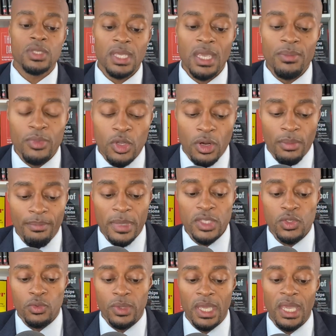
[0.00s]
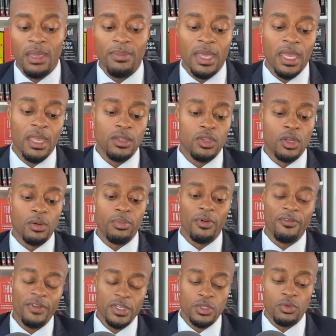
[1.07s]
keep your mental game and your
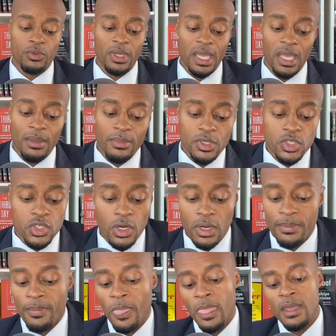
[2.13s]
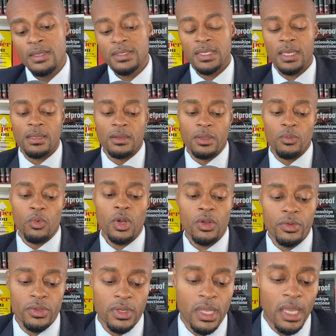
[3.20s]
professional game sharp. Secondly, Work
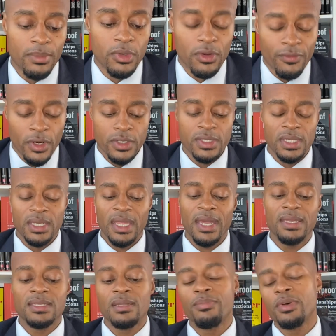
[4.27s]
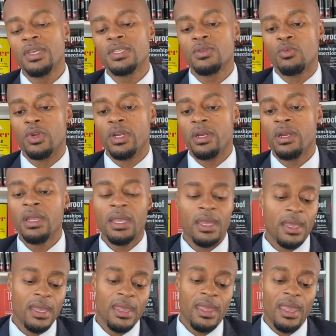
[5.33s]
On Your Game University. That is the place where
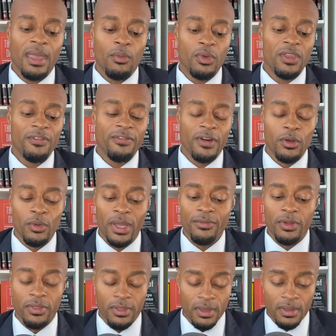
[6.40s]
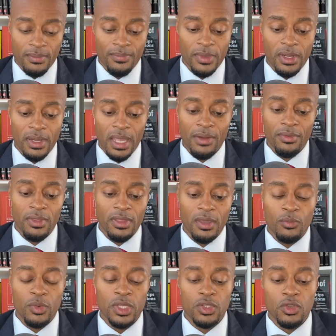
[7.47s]
we funnel everything. All right,
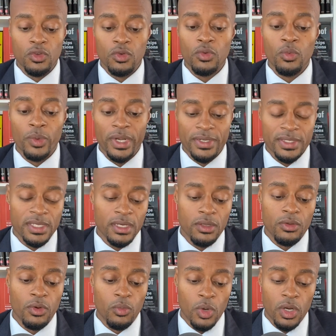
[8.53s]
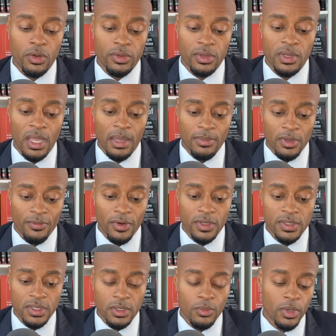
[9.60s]
everything we do, we are sending you to Work On Your Game
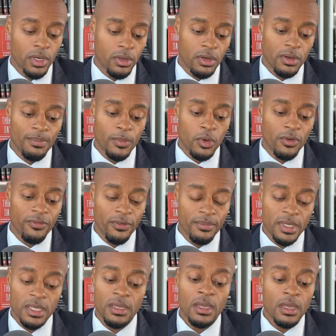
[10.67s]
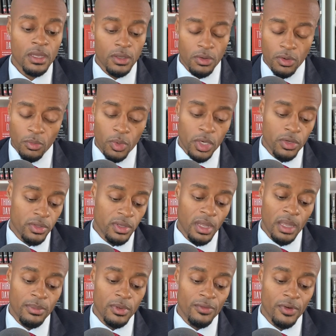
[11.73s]
University. You want to learn more from me? Go to Work On Your
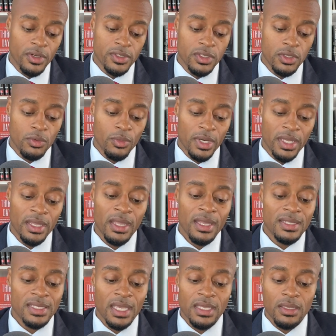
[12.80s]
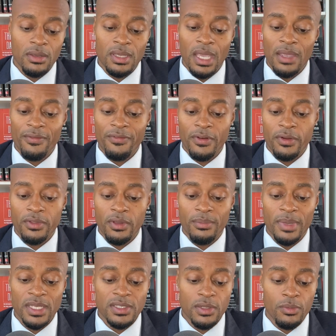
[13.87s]
Game University. You want to take your game further
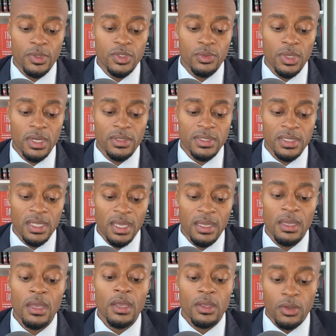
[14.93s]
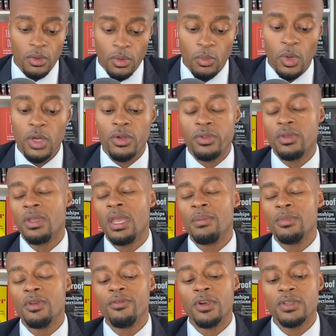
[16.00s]
based on what you hear today? Go to Work On Your
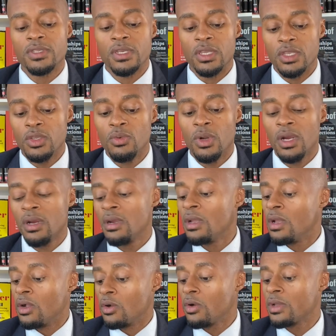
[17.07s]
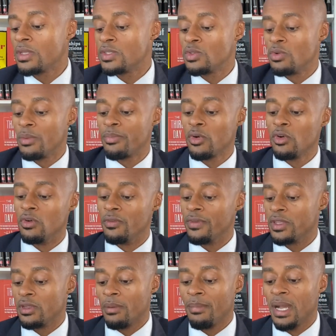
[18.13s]
Game University. You are looking to improve
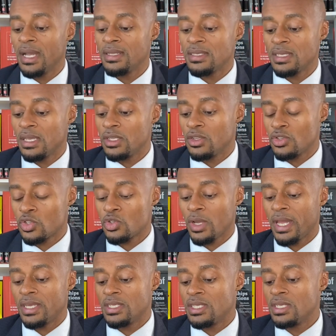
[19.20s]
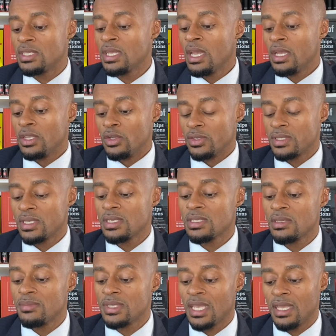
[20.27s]
in your mindset, your strategies, your
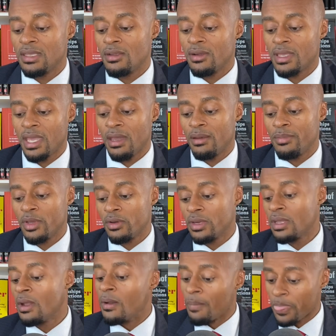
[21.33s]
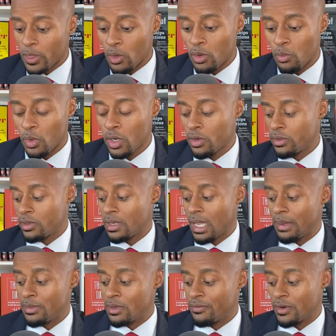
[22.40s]
systems, and your accountability? Go to Work On Your
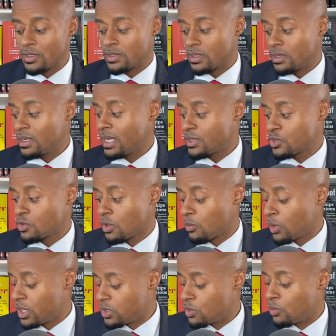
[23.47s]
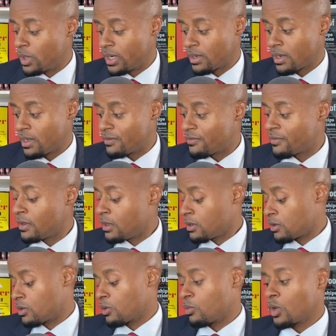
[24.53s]
Game University. You're not sure what you want in life?
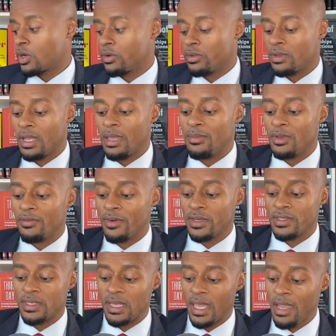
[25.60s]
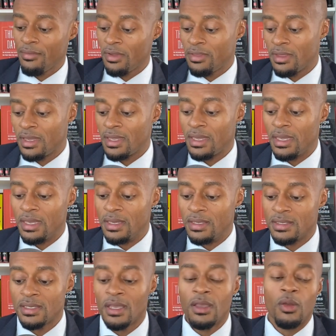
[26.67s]
Go to Work On Your Game University. Everything
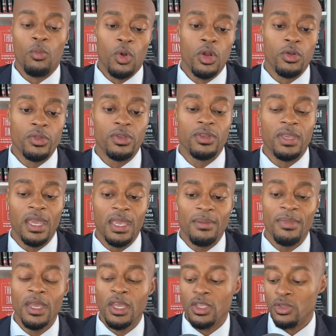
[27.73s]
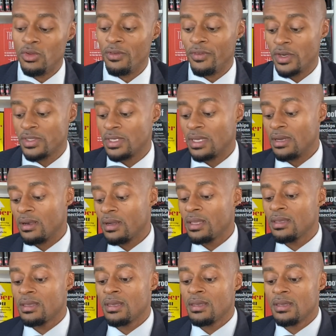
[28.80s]
is Work On Your Game University. The
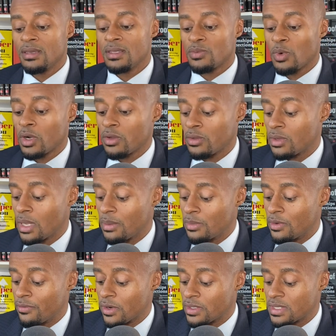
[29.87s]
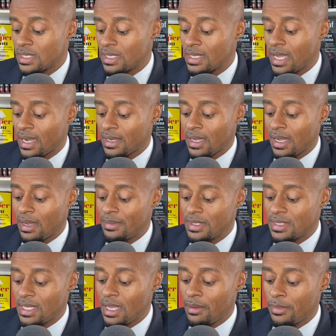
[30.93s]
link is workonyourgameuniversity.com.
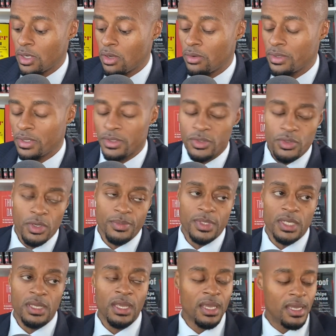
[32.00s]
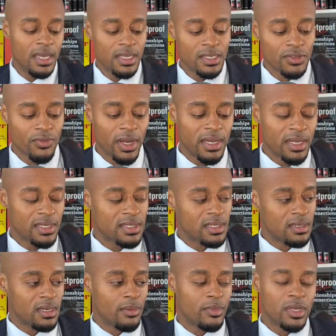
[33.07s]
It's down below in the description. It is right next to
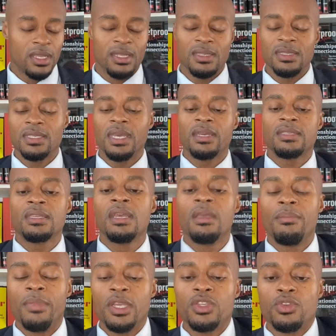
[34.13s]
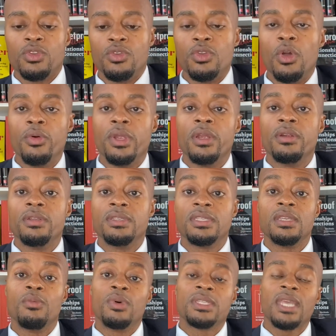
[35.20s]
the number to get the text. Make sure you go there and
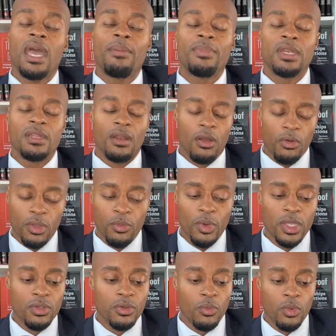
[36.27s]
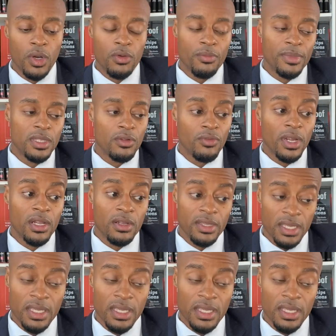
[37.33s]
see what's happening. The only way you can work with me directly